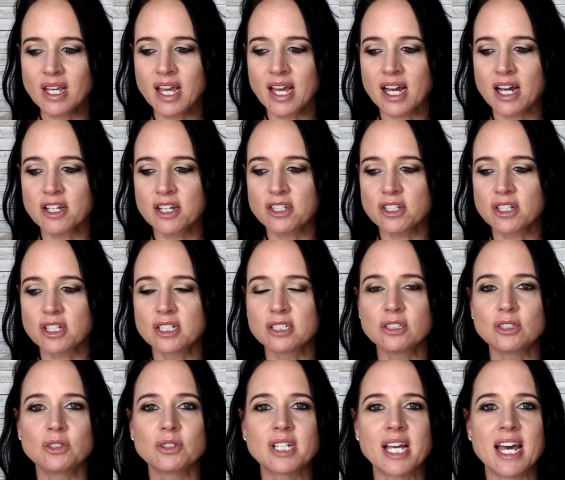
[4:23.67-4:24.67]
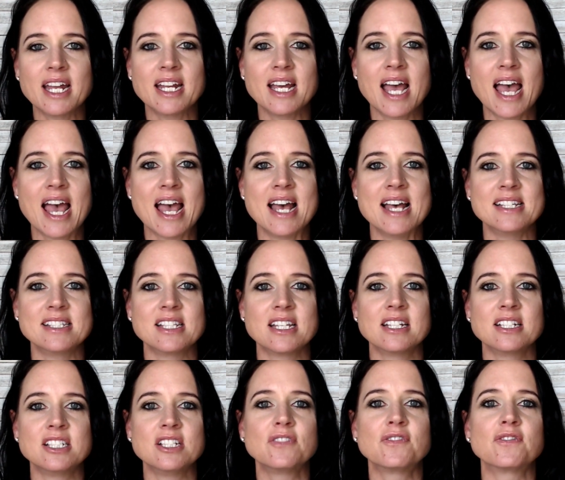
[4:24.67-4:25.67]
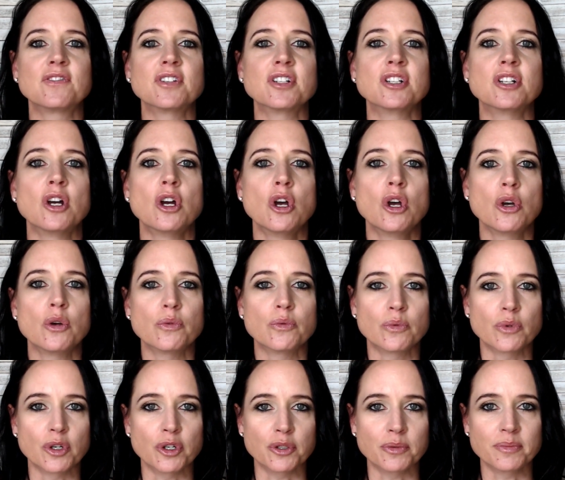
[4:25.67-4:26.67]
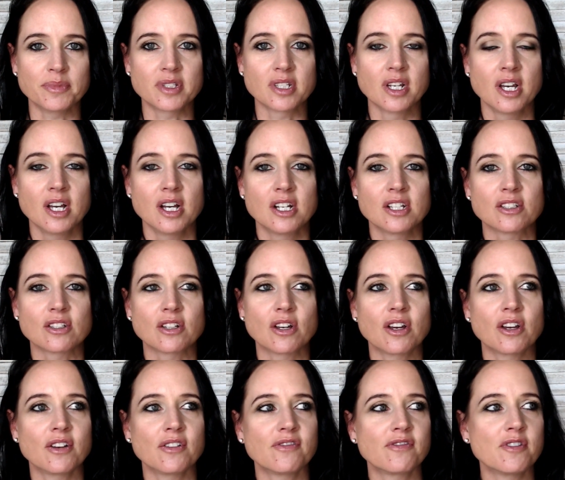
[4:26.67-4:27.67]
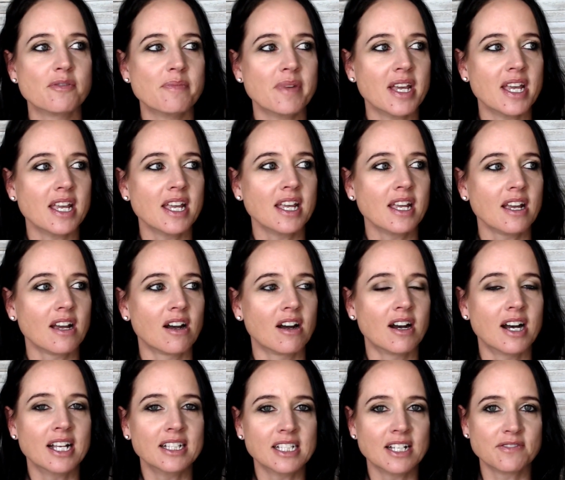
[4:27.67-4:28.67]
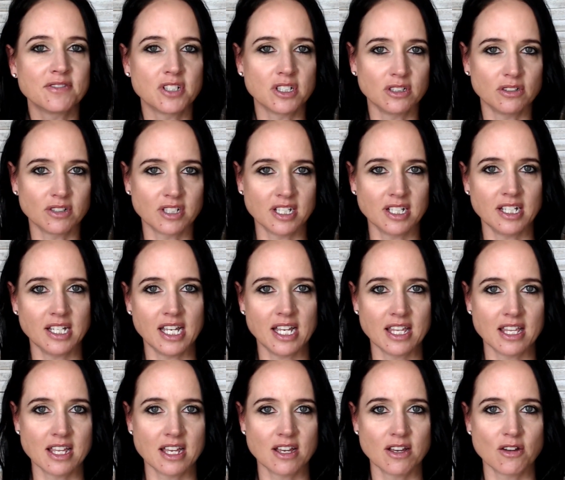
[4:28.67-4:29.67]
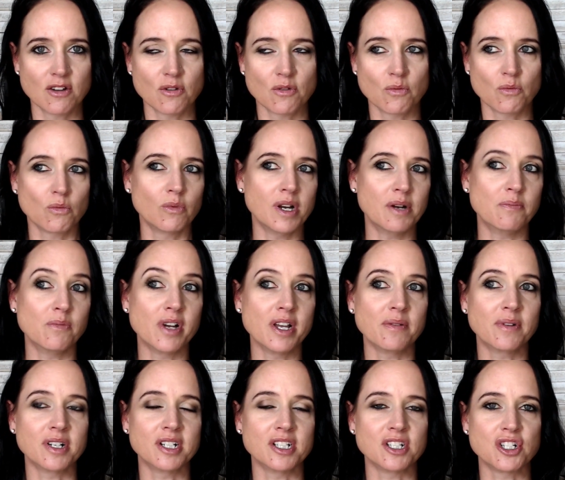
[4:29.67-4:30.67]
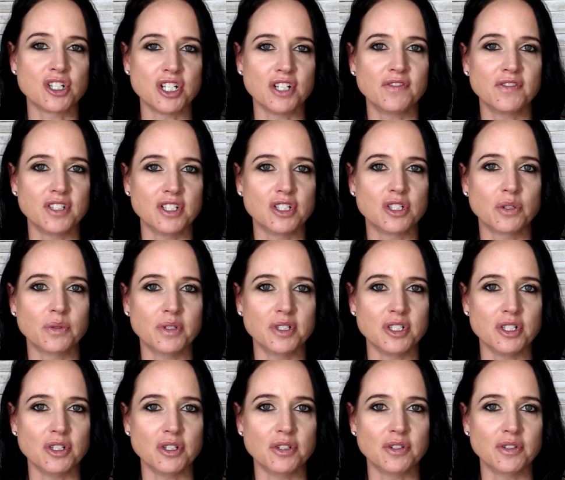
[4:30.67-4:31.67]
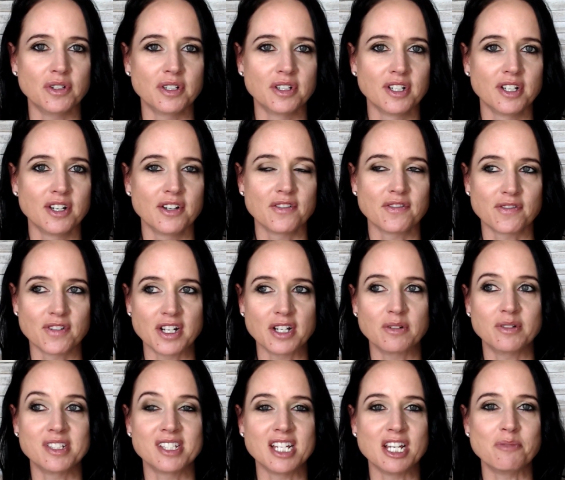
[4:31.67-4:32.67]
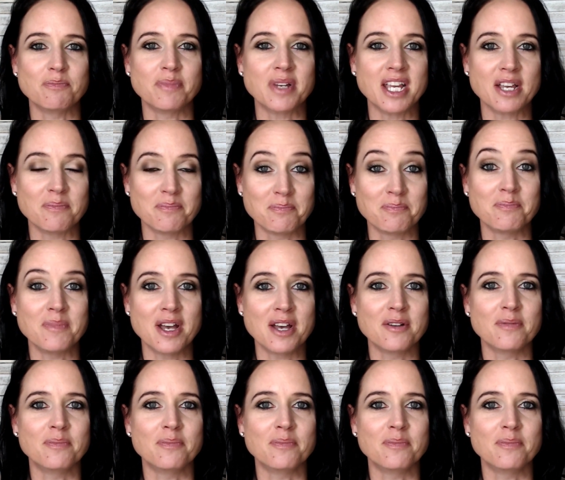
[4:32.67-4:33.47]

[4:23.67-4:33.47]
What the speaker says: how you can look at it as different rooms. So for me, I love to look at when we want to shift into a new frequency and be